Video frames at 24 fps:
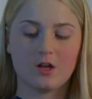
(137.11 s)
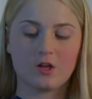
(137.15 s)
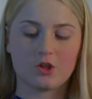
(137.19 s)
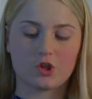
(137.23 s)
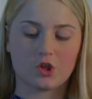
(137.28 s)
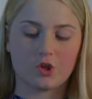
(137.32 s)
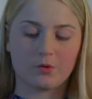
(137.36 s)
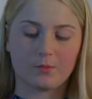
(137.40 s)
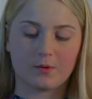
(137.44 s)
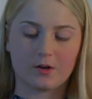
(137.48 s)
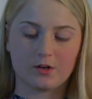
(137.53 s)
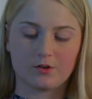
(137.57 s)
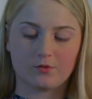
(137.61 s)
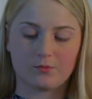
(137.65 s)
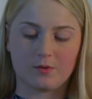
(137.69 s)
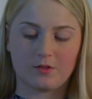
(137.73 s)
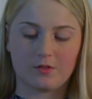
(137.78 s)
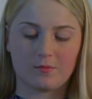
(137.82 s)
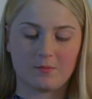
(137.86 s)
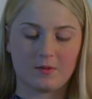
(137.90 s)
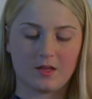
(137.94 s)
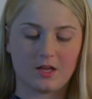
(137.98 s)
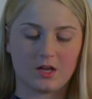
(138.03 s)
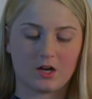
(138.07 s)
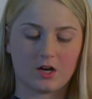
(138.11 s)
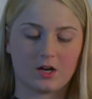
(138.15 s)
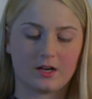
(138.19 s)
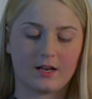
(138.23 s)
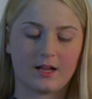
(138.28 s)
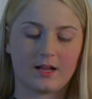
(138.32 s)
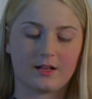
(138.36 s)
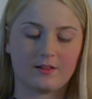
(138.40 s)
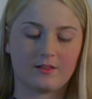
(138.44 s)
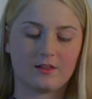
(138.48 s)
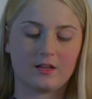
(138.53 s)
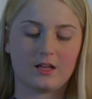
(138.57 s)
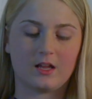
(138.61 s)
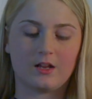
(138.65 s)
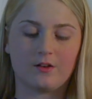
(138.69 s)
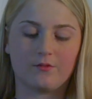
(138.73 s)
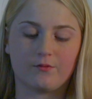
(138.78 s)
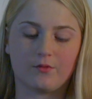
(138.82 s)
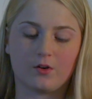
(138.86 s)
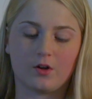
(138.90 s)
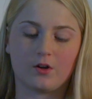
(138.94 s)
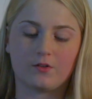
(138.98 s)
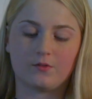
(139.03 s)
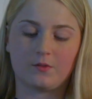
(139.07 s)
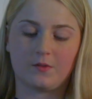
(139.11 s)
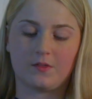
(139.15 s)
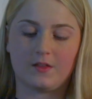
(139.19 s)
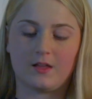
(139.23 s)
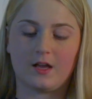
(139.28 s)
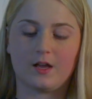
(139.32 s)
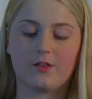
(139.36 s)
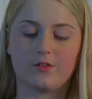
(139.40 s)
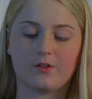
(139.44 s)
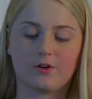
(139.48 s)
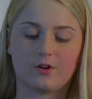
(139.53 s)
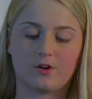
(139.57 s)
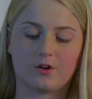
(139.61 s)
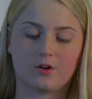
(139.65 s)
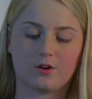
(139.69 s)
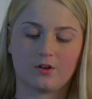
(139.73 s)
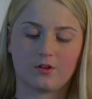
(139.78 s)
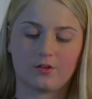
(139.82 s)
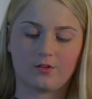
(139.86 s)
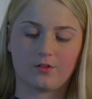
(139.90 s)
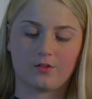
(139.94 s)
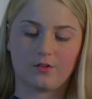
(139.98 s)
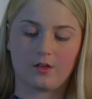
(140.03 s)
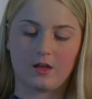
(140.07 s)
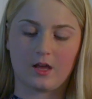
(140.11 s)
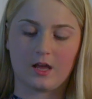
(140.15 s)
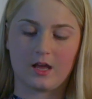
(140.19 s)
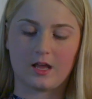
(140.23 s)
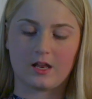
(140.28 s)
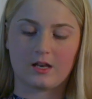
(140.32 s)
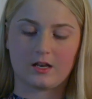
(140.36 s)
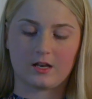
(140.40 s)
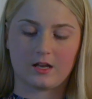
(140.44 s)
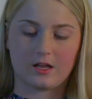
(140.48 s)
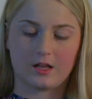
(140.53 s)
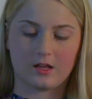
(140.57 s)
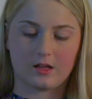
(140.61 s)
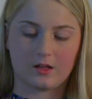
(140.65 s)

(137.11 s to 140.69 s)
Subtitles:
She worked with me on how to get involved with the other girls and